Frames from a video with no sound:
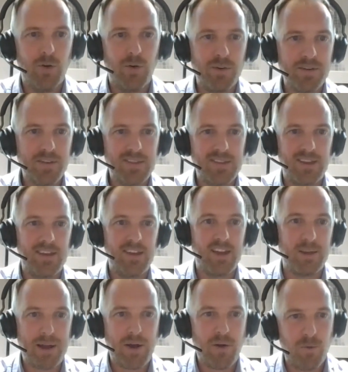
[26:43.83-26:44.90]
not
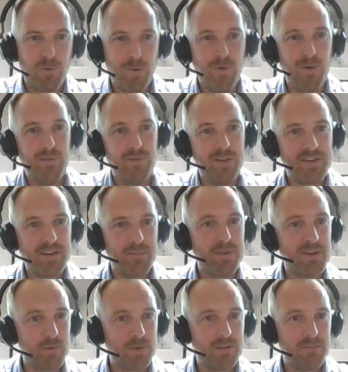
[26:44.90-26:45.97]
thinking about all of the
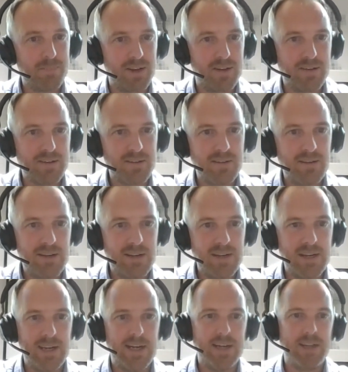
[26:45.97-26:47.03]
subsequent bits.
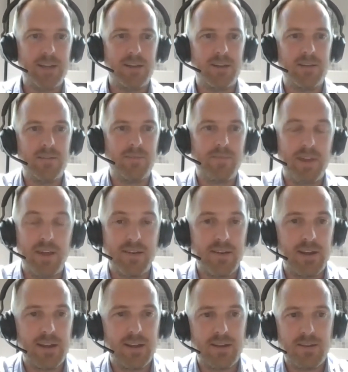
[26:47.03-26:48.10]
And
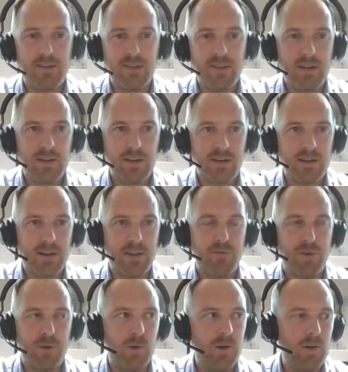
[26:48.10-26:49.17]

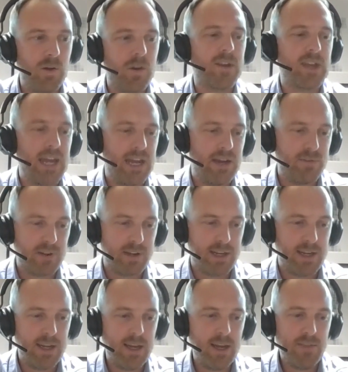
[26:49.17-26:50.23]
if you look
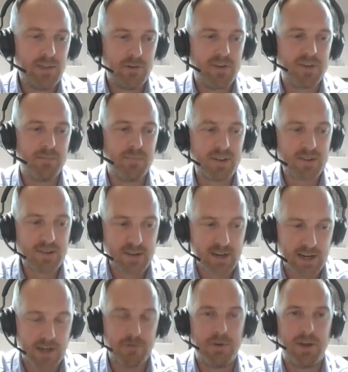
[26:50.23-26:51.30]
carefully, there are some
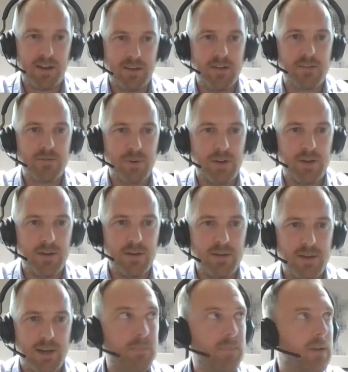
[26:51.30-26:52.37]
staggering industry
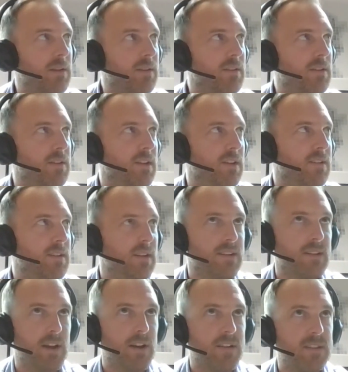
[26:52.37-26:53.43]
like
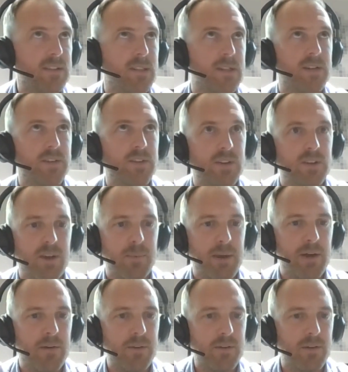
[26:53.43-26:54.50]
statistics that are starting to come
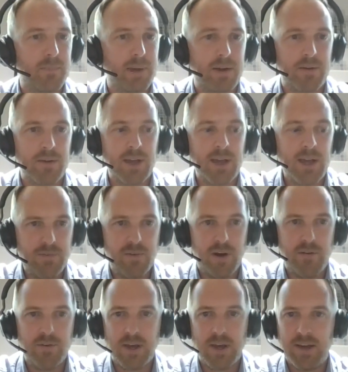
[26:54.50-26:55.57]
out about
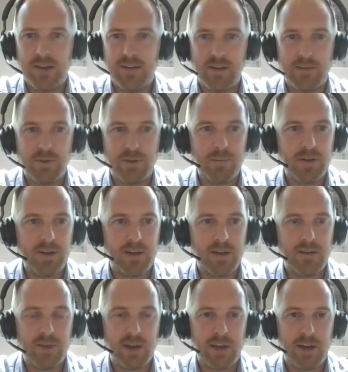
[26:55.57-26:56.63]
85 to
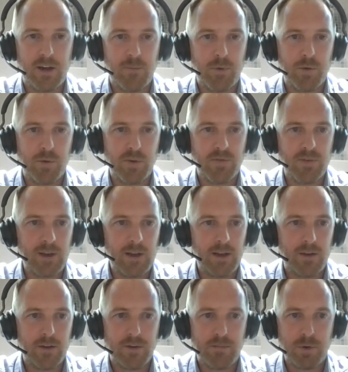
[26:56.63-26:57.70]
87% of AI models
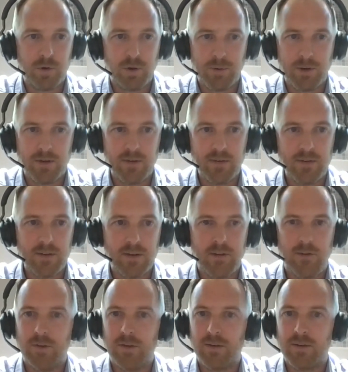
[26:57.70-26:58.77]
failing on deployment,
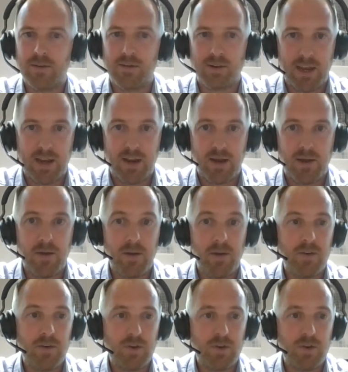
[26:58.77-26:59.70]
on it being